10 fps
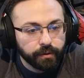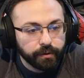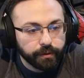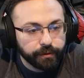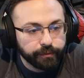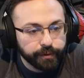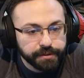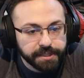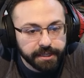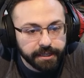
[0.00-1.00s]
The
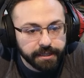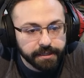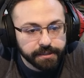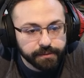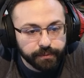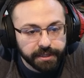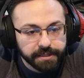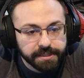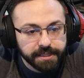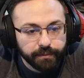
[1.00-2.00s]
first thing is we can
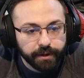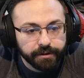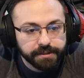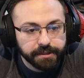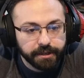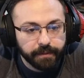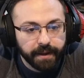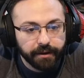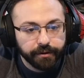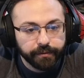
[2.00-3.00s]
see where it's going to come
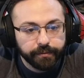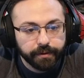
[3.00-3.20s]
out of.